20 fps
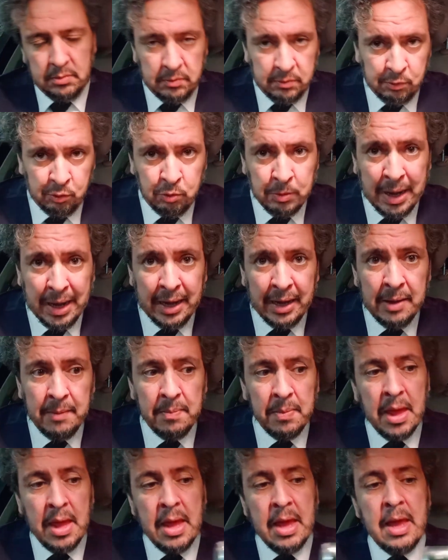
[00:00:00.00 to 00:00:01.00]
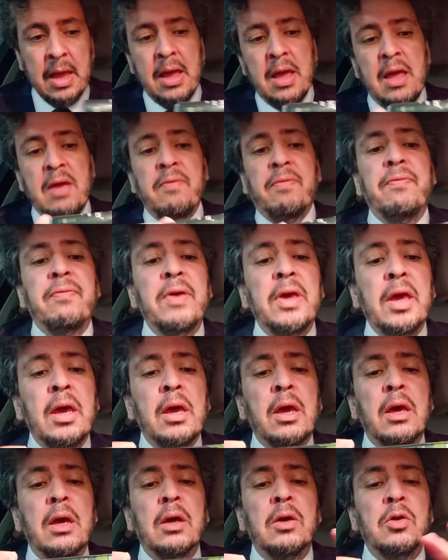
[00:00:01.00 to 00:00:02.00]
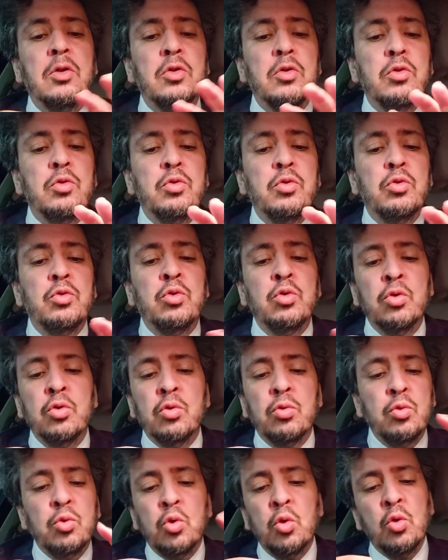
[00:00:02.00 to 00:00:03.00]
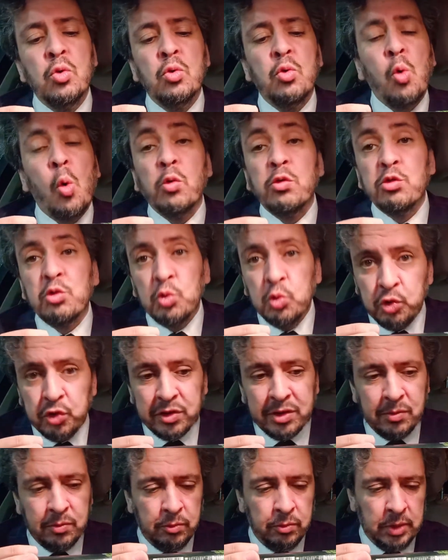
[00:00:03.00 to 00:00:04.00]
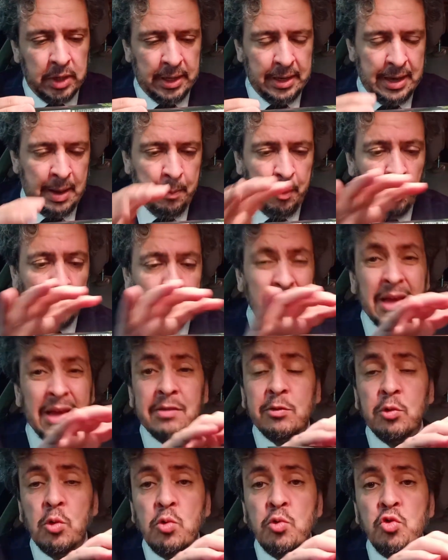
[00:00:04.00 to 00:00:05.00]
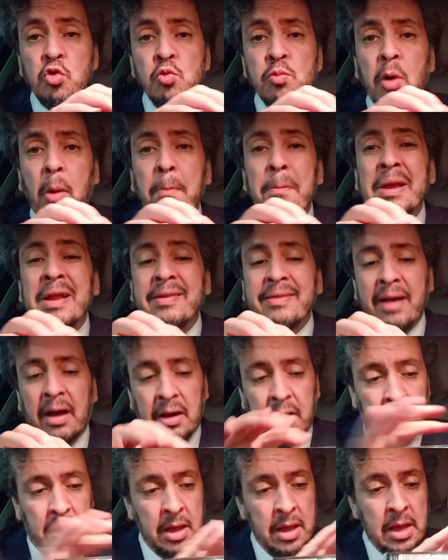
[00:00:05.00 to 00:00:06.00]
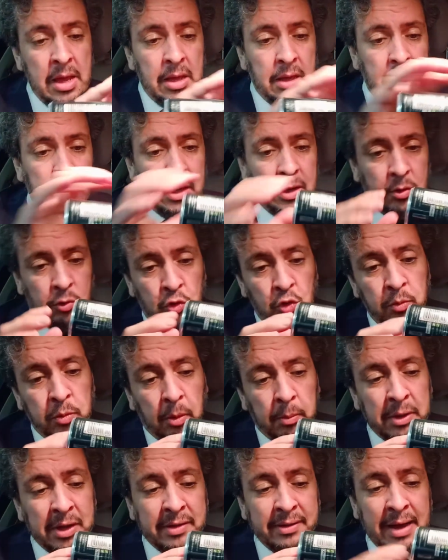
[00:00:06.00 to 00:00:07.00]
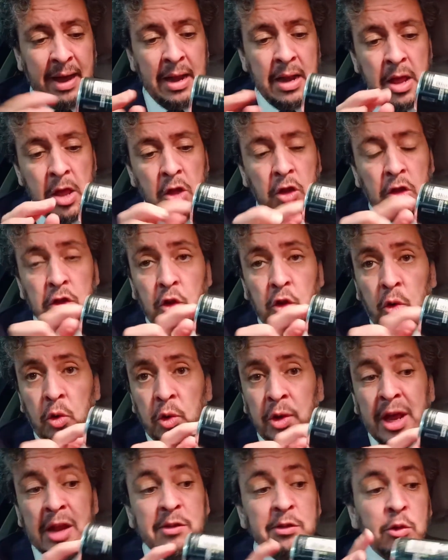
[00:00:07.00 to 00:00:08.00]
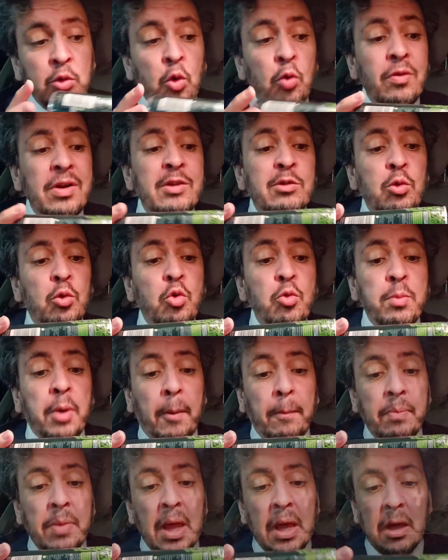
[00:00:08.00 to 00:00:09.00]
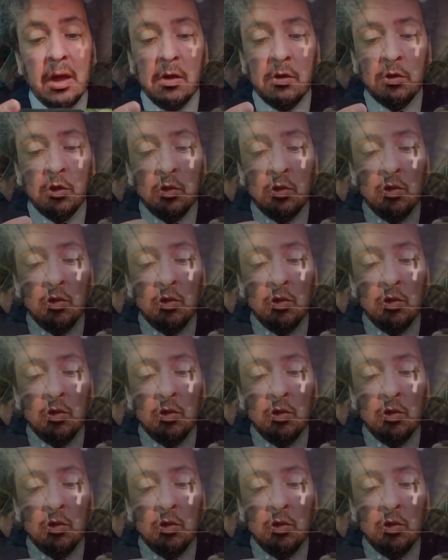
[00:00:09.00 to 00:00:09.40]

The submarine is made of 2 thick layers, if you will. The first is a metal tube. There's a metal tube in which the occupants are. This